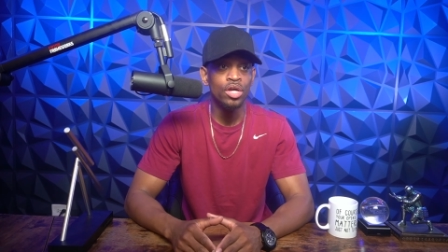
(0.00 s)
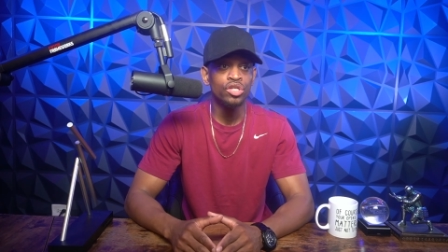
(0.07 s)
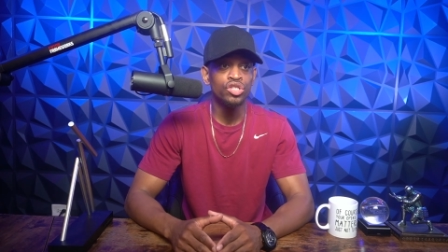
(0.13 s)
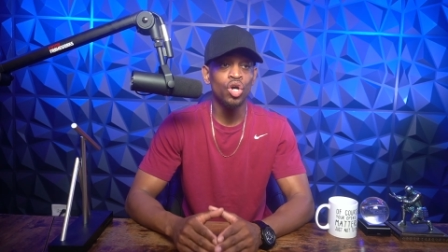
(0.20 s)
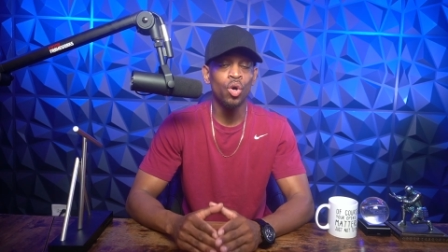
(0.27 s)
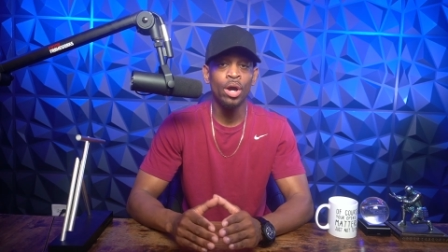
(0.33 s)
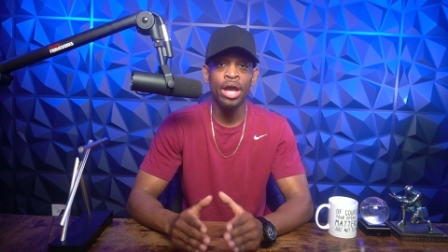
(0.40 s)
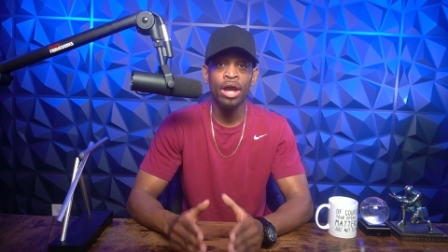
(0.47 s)

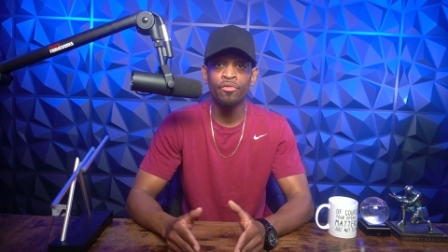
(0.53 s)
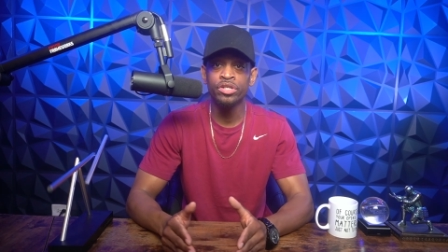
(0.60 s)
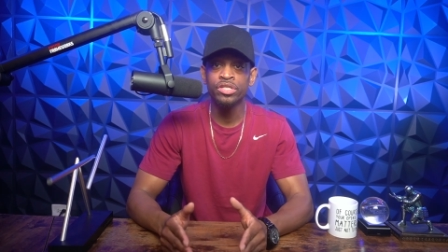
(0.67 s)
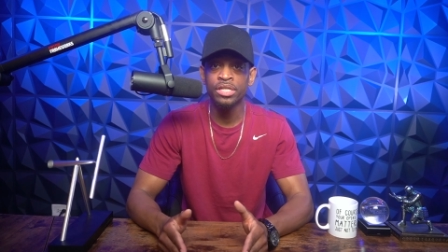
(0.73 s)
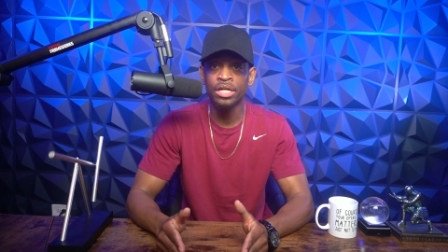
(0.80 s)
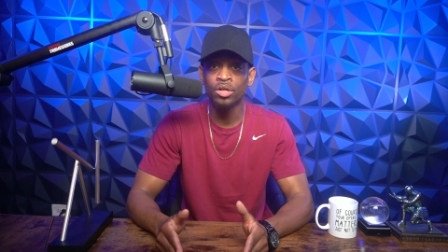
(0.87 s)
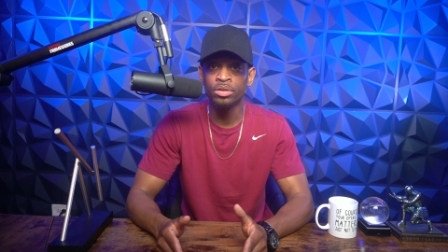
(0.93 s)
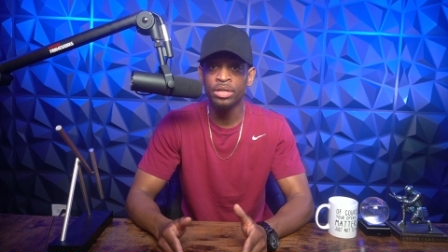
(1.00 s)
So every
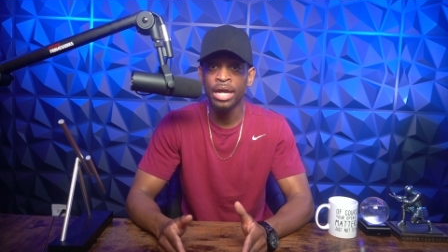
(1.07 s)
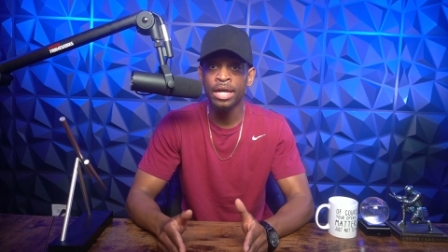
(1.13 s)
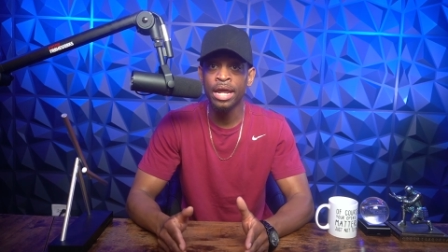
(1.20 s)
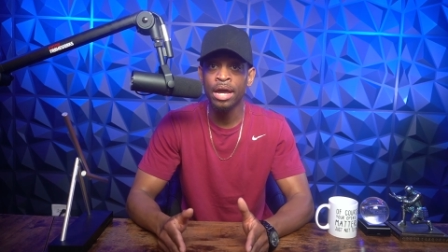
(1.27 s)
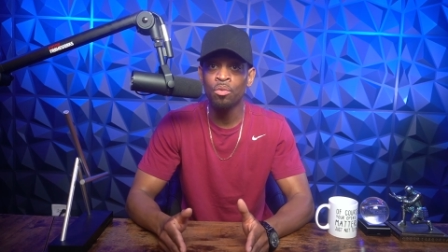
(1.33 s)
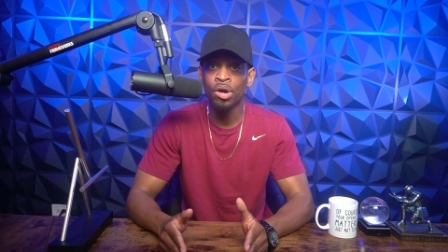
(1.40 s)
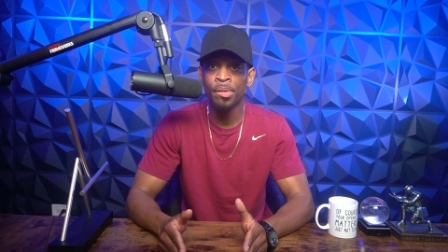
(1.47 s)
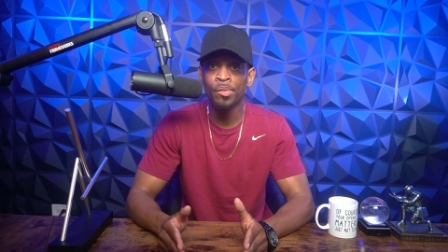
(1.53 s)
single day
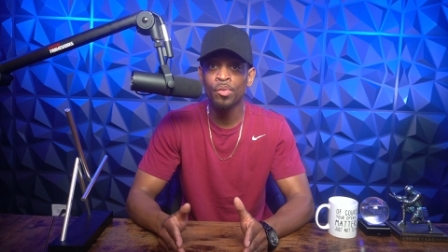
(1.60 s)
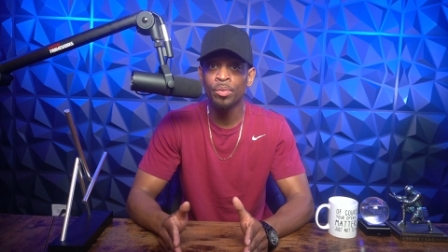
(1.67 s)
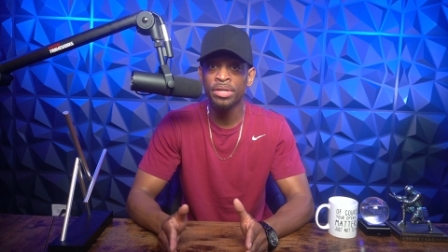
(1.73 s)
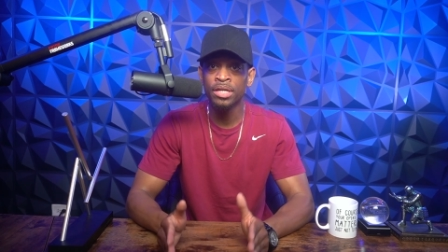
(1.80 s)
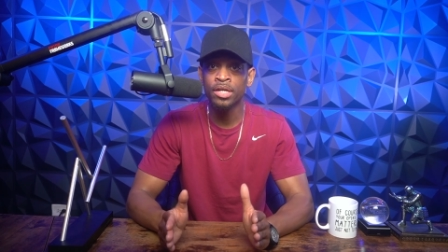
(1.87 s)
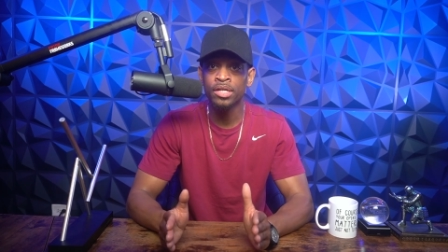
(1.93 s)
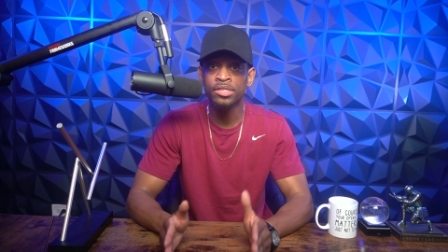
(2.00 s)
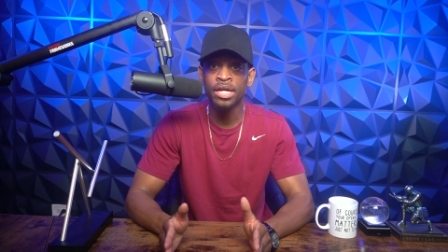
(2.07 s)
that woman would be
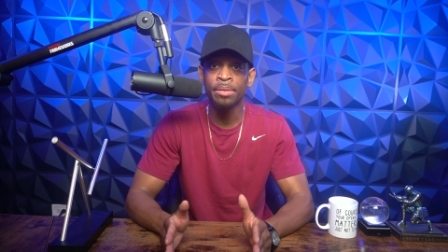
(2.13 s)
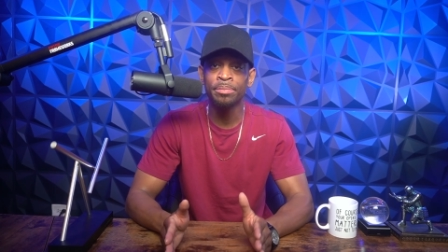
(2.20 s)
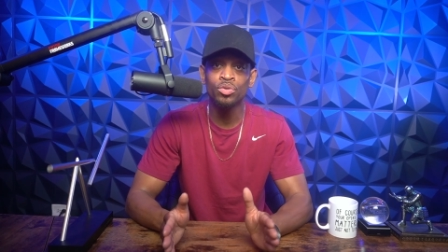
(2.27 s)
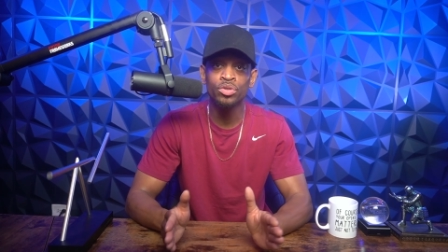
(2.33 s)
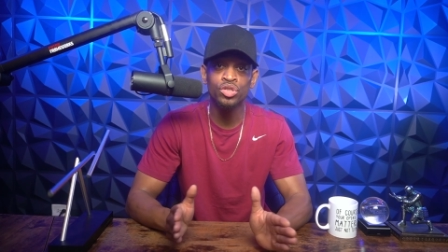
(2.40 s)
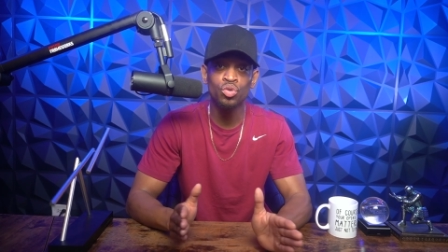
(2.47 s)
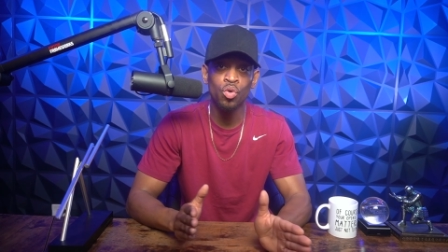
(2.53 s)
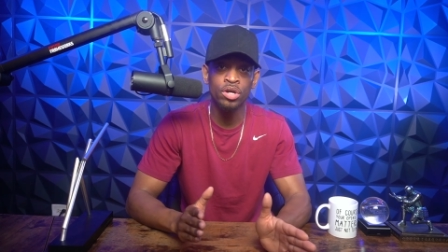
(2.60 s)

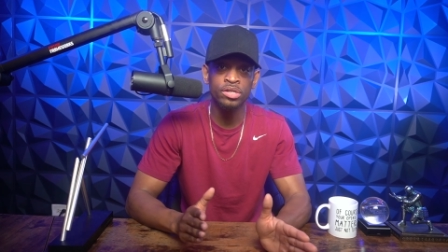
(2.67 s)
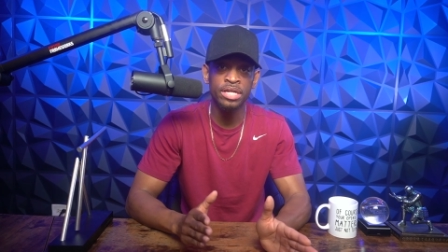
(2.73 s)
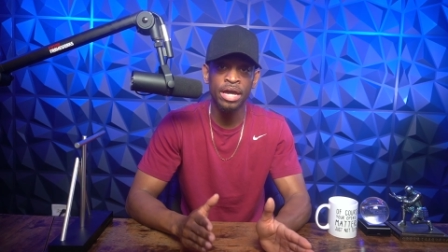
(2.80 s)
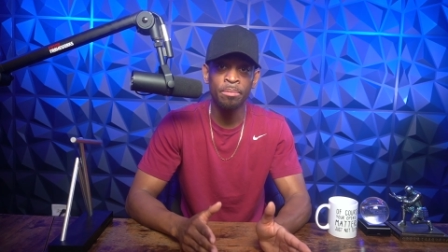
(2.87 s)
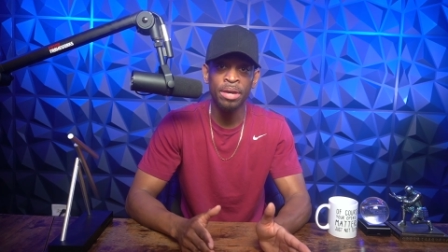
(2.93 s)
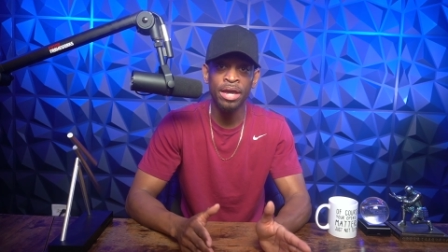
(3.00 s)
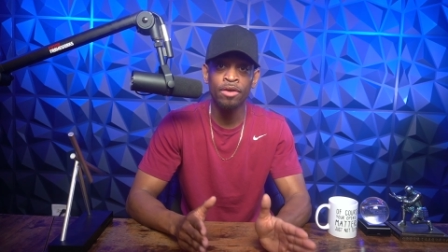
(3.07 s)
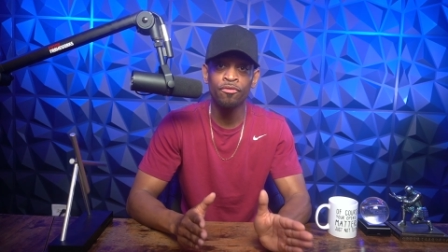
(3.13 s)
contemptuous towards that
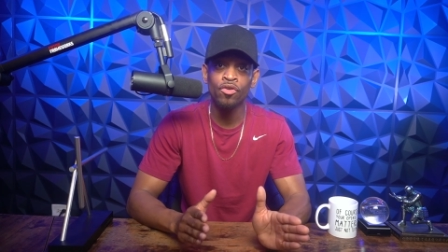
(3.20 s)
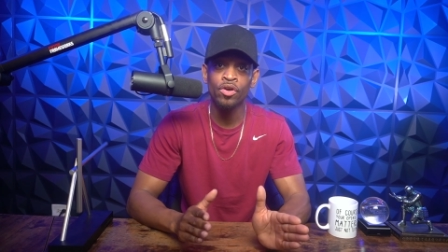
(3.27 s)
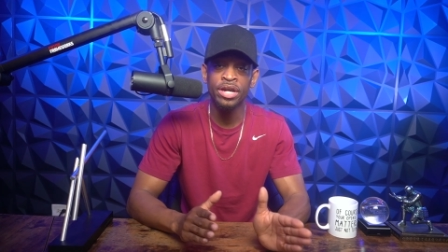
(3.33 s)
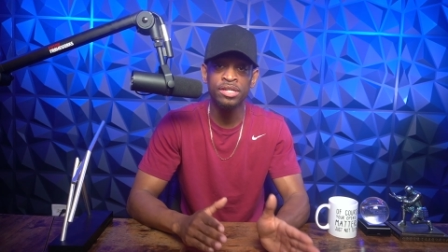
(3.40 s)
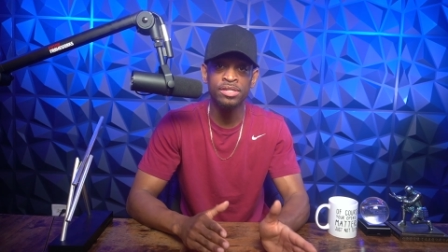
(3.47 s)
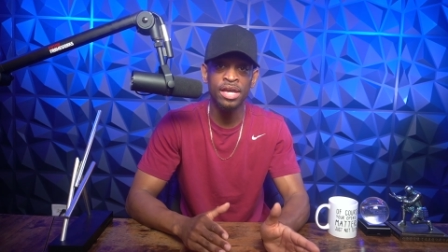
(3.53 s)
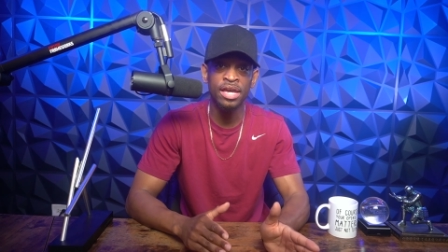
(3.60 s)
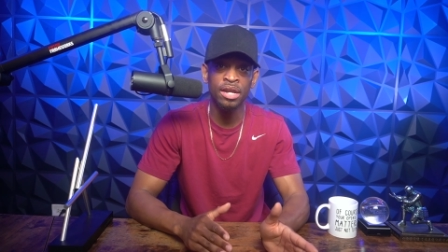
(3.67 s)
man for
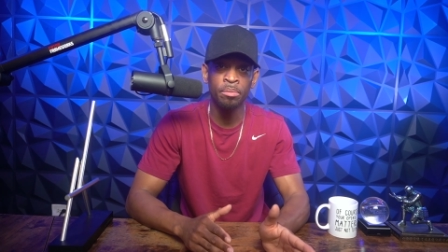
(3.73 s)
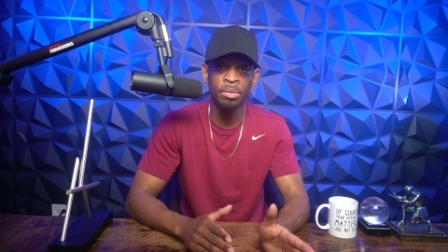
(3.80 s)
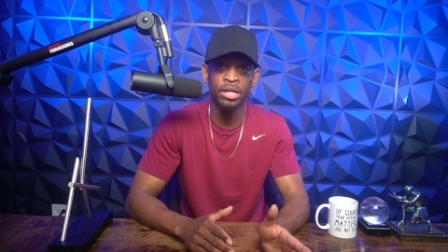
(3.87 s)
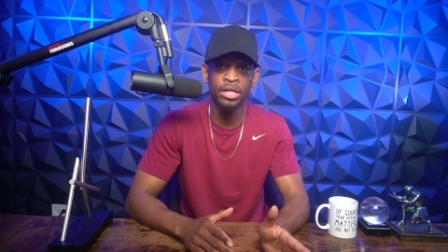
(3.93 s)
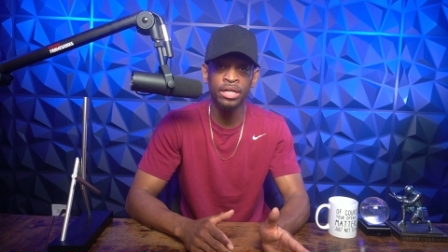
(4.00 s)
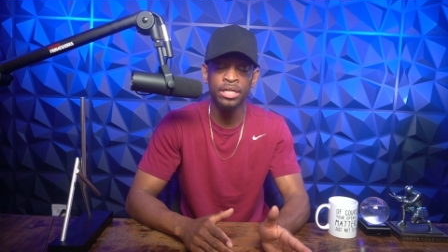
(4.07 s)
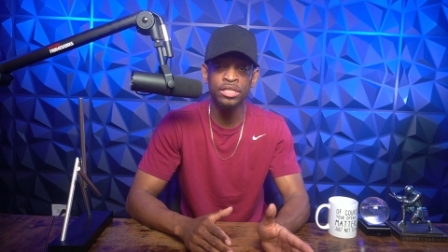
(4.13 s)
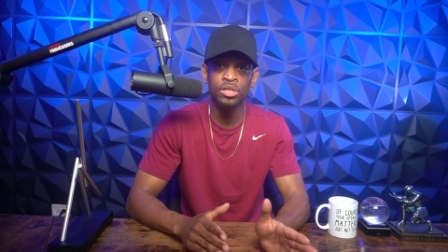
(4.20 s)
his inability